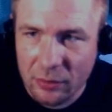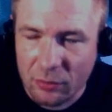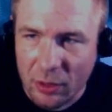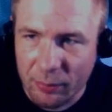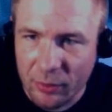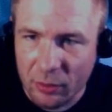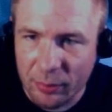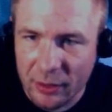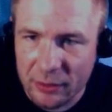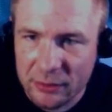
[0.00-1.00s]
Crop the
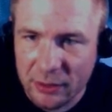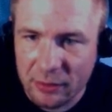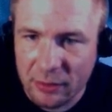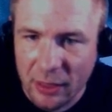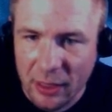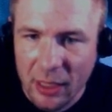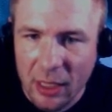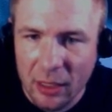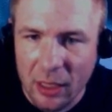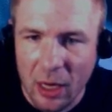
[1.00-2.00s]
OBS scene.
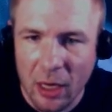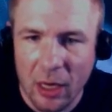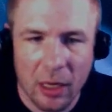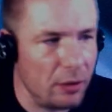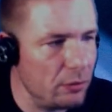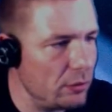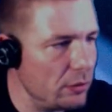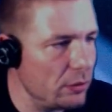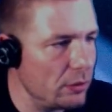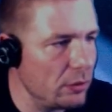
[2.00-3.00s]
Uh,
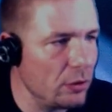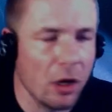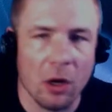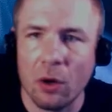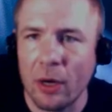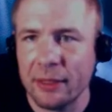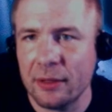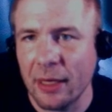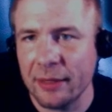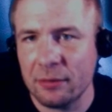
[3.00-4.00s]
no,
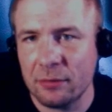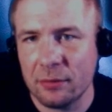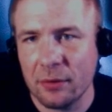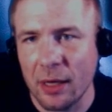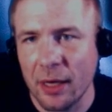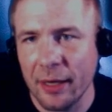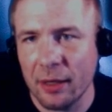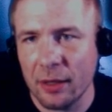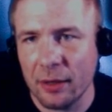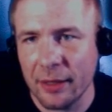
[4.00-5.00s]

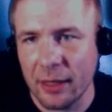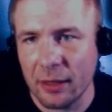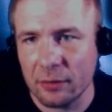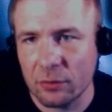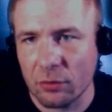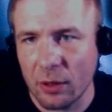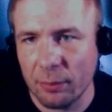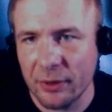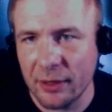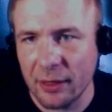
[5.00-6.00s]
yeah,
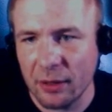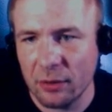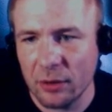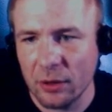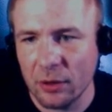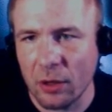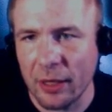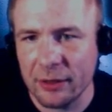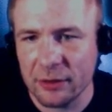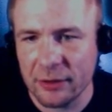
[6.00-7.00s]
cropped it down. No,
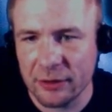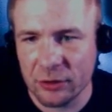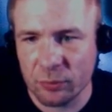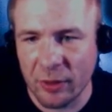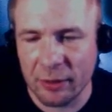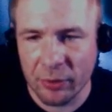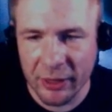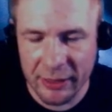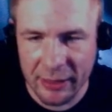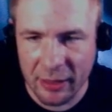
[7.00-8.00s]
it just when I bring
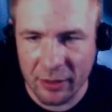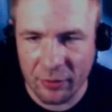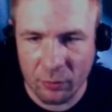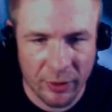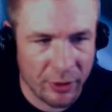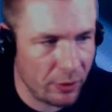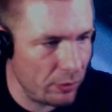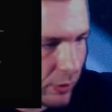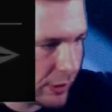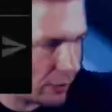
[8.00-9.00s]
it down out of the
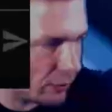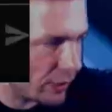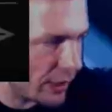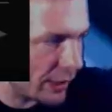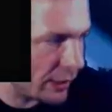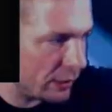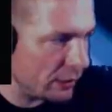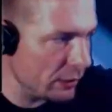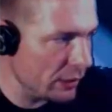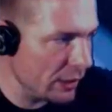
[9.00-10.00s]
window, I can drag it.
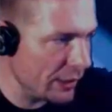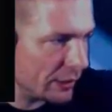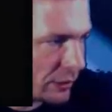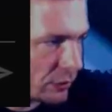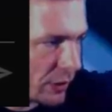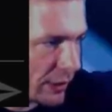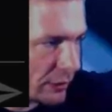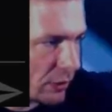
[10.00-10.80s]
I can just drag it.